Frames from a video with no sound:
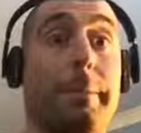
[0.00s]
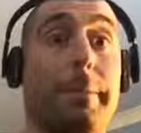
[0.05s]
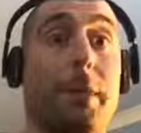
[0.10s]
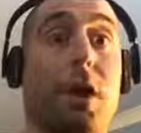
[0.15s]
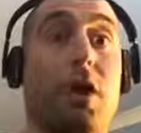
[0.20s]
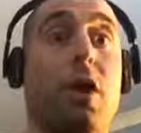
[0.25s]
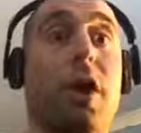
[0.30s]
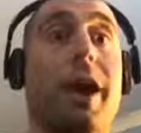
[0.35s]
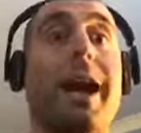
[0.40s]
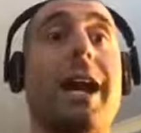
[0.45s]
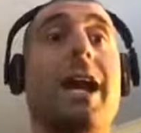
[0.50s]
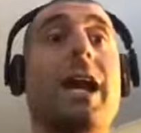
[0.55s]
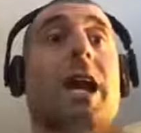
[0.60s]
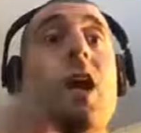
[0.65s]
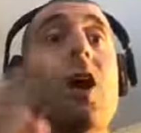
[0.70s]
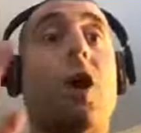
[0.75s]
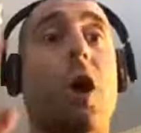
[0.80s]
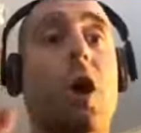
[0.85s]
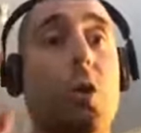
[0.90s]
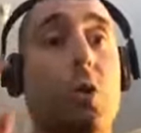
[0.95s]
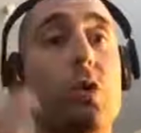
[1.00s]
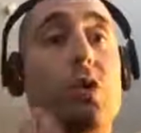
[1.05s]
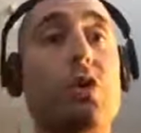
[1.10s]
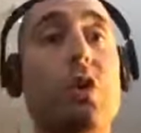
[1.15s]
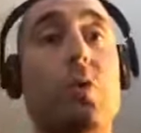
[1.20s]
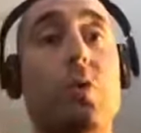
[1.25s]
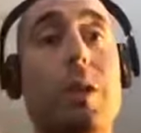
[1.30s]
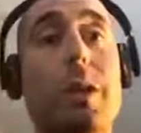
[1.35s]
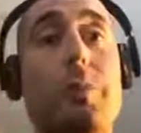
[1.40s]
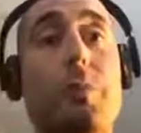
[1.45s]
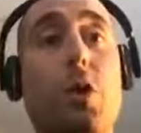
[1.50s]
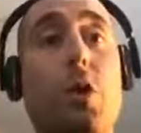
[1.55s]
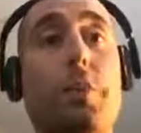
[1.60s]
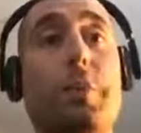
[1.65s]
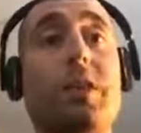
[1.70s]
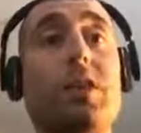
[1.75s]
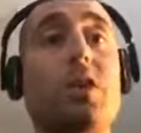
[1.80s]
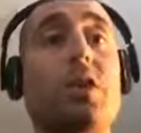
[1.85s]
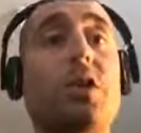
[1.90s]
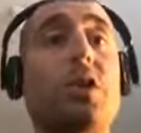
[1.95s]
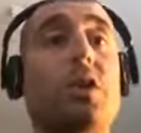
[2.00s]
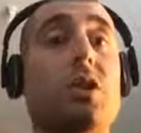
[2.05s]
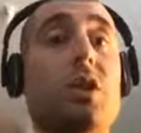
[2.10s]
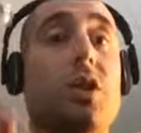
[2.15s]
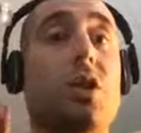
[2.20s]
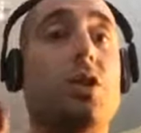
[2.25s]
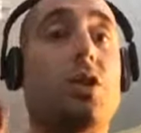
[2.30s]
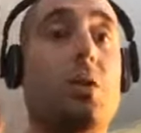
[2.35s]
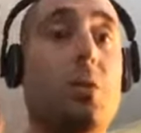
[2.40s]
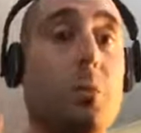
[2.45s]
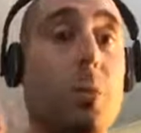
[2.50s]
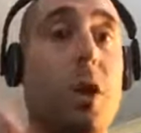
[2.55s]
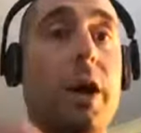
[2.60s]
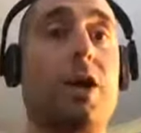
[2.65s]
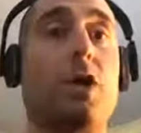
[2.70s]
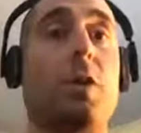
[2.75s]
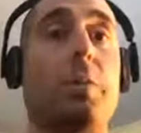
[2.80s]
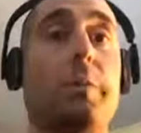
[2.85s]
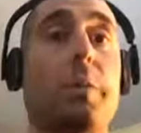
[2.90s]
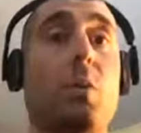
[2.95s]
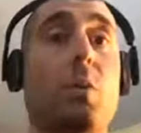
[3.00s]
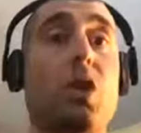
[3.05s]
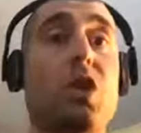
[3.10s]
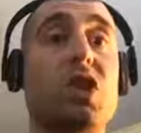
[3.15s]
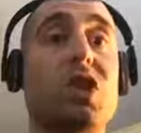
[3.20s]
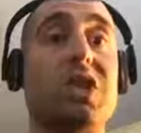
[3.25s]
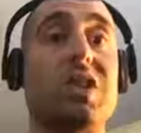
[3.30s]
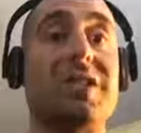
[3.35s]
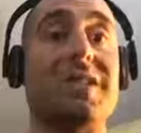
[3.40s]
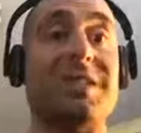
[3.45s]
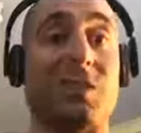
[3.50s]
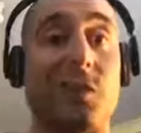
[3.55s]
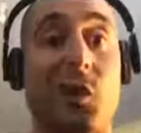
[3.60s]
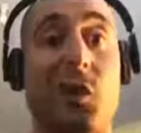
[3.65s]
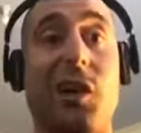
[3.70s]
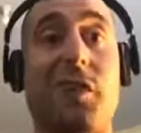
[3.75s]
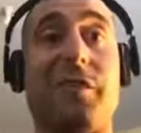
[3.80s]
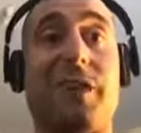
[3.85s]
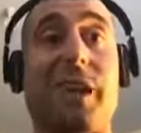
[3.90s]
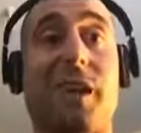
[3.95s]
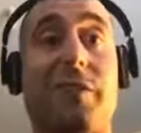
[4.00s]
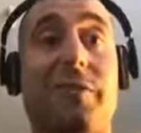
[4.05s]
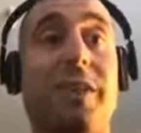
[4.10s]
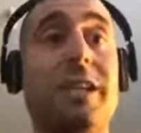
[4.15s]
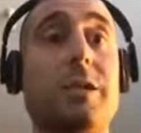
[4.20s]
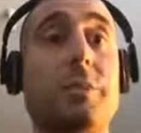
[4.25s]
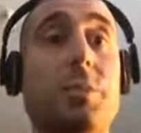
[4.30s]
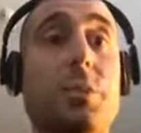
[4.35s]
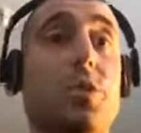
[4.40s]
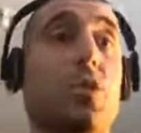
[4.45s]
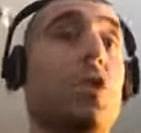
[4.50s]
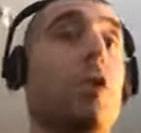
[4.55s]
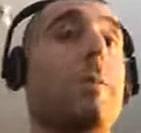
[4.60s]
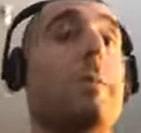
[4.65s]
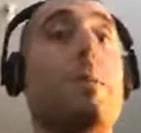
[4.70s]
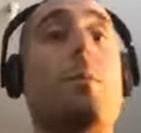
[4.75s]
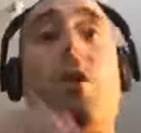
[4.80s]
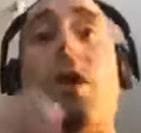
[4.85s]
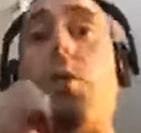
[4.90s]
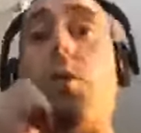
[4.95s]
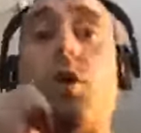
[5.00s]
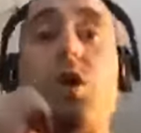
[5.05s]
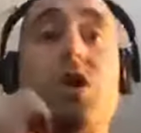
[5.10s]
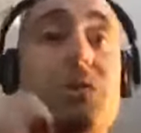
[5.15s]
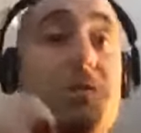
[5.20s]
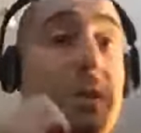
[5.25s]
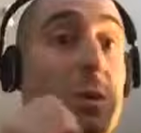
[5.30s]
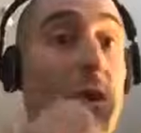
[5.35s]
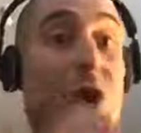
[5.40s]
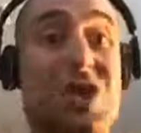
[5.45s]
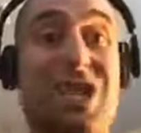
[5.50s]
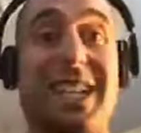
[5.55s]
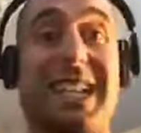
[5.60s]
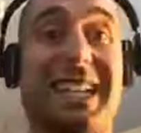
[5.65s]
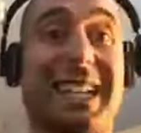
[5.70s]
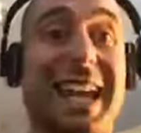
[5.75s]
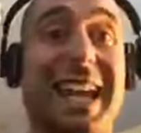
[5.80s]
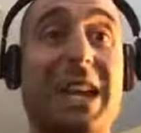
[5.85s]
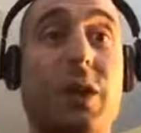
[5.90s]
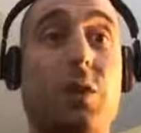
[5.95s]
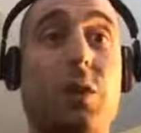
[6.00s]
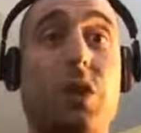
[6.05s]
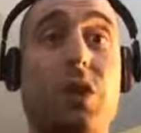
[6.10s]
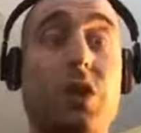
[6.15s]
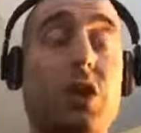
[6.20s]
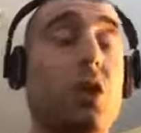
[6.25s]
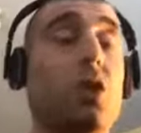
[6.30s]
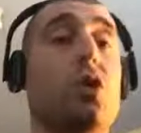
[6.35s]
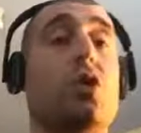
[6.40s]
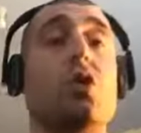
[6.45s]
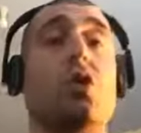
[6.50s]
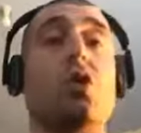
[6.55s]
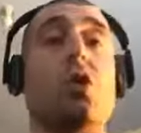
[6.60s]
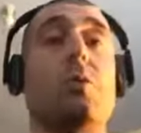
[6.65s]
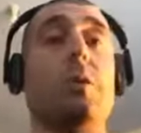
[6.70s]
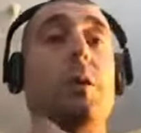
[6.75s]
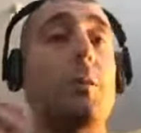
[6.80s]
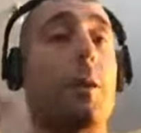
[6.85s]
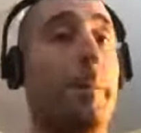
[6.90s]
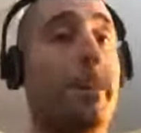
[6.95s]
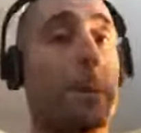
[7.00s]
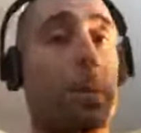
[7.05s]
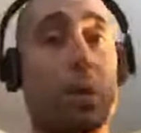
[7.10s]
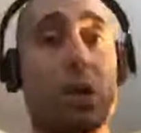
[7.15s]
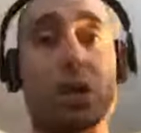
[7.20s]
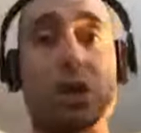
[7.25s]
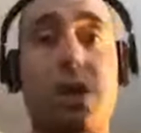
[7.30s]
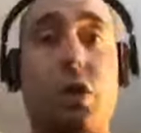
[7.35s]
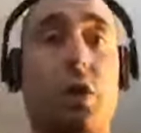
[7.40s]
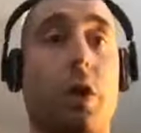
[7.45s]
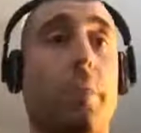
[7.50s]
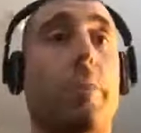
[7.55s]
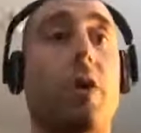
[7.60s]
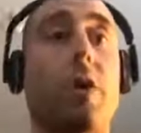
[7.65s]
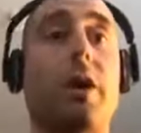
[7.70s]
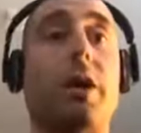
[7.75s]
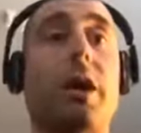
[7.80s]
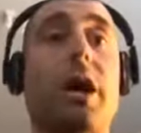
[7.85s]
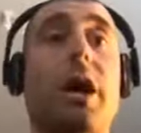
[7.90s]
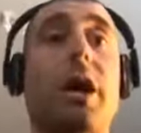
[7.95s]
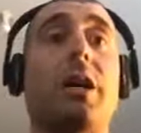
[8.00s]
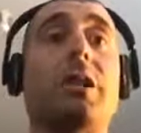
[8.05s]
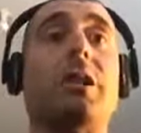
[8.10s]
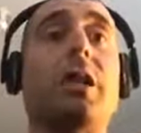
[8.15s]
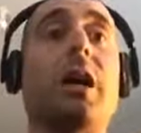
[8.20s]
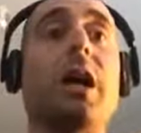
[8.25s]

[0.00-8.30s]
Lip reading: Alright, I also repurpose it, so you might not be watching this live in our Facebook group, you might be watching it later on YouTube, you might be watching it on a podcast,